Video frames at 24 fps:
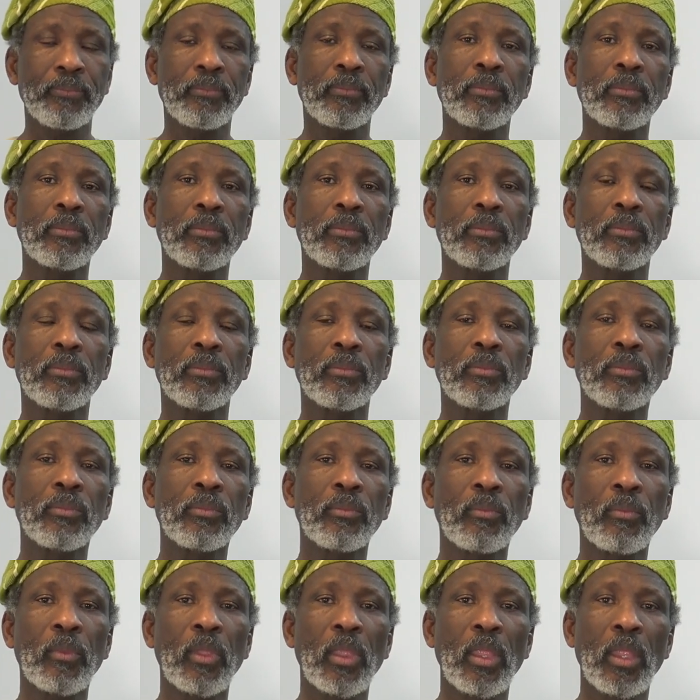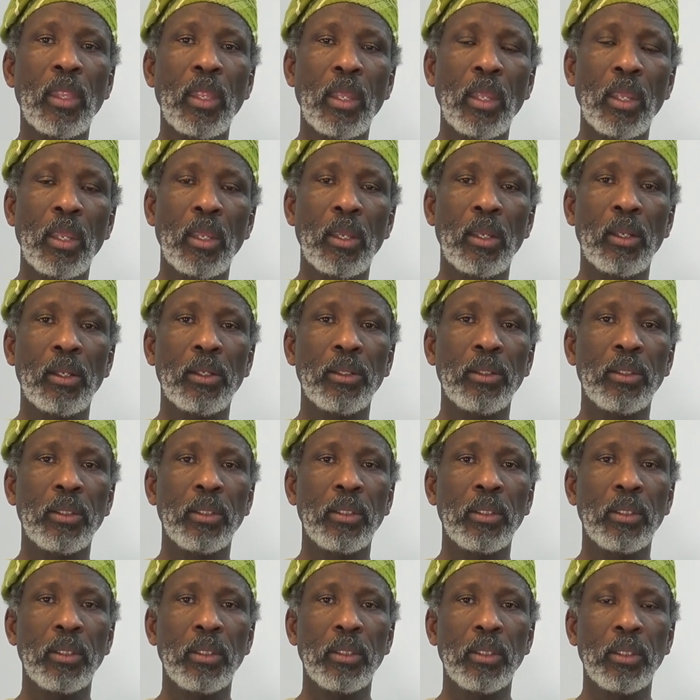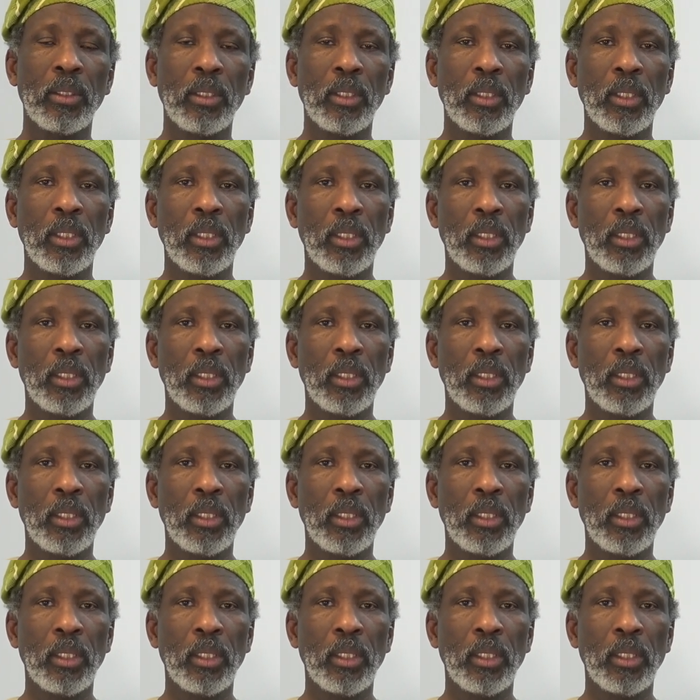Nothing is said.